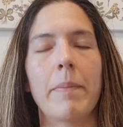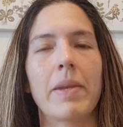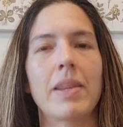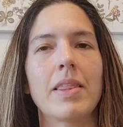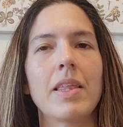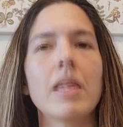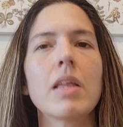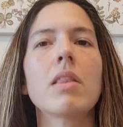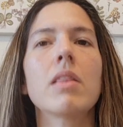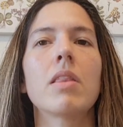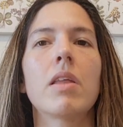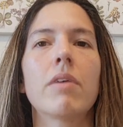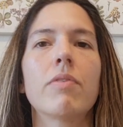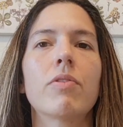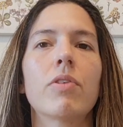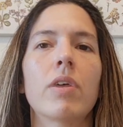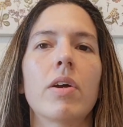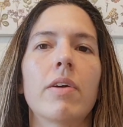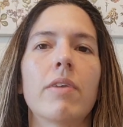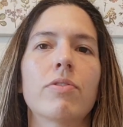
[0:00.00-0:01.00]
but I think
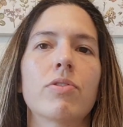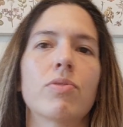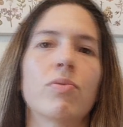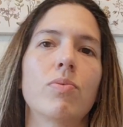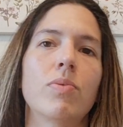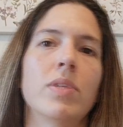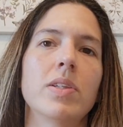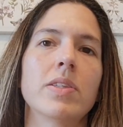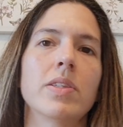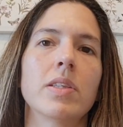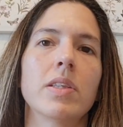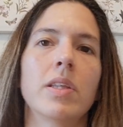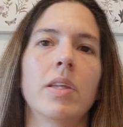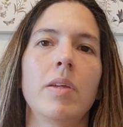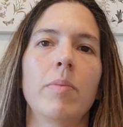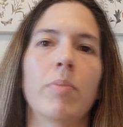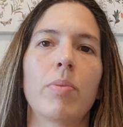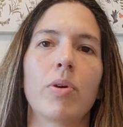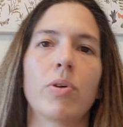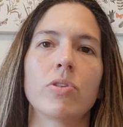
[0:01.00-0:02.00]
Lovecrafts
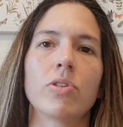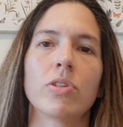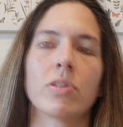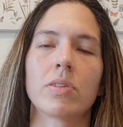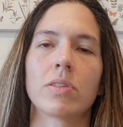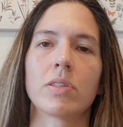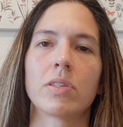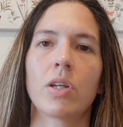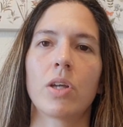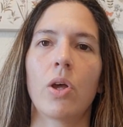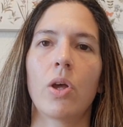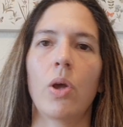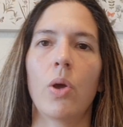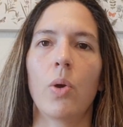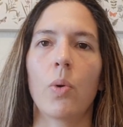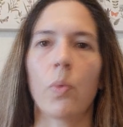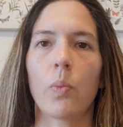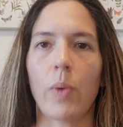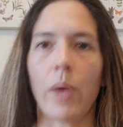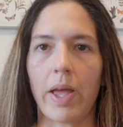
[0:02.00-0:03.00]
recently purchased
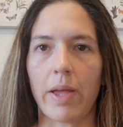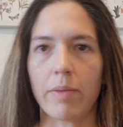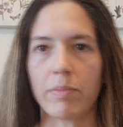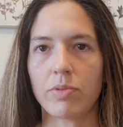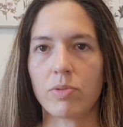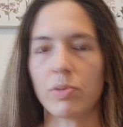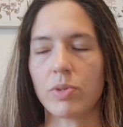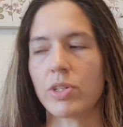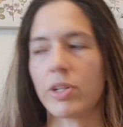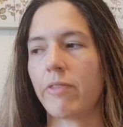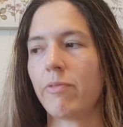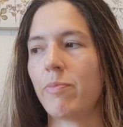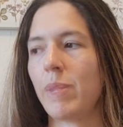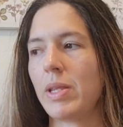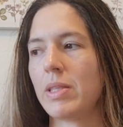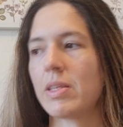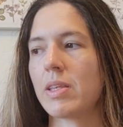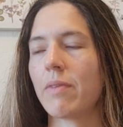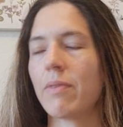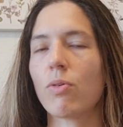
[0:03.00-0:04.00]
Webs, which I've
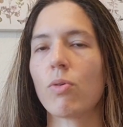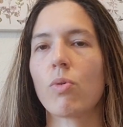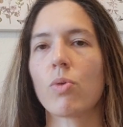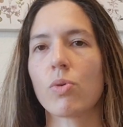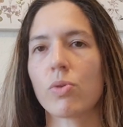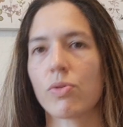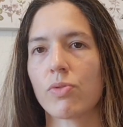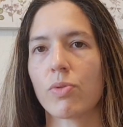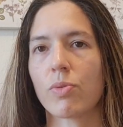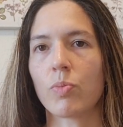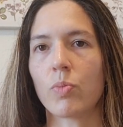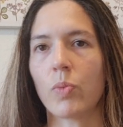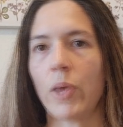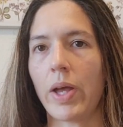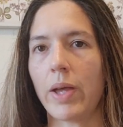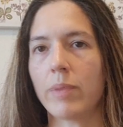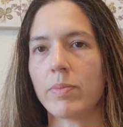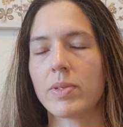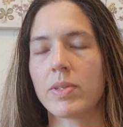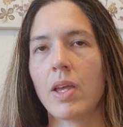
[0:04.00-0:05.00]
made several orders from
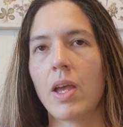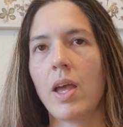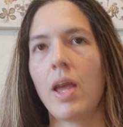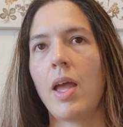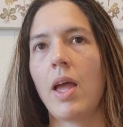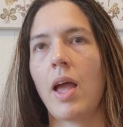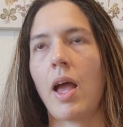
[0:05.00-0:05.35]
Webs.